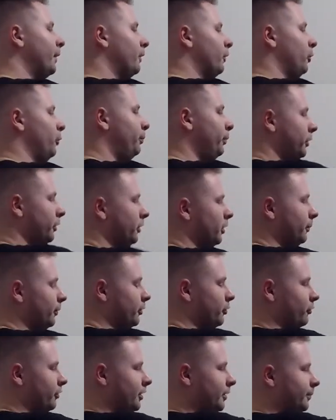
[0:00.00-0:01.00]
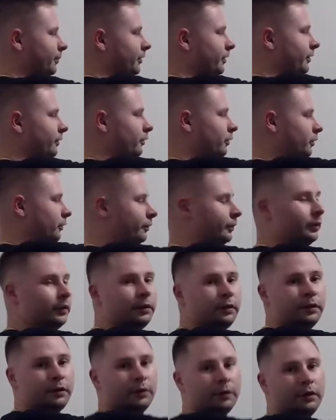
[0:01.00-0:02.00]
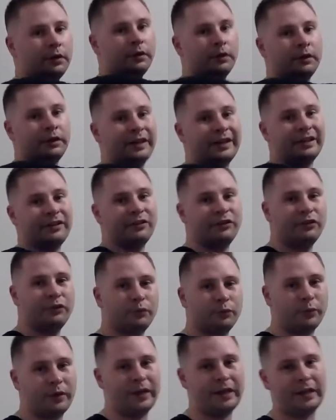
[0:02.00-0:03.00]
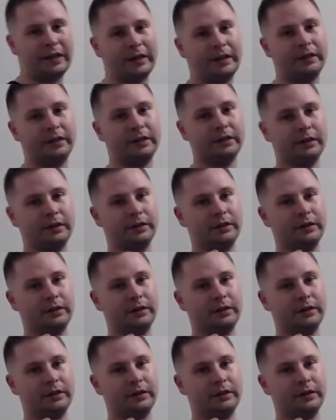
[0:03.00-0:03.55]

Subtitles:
You put a couple drops over on a suede,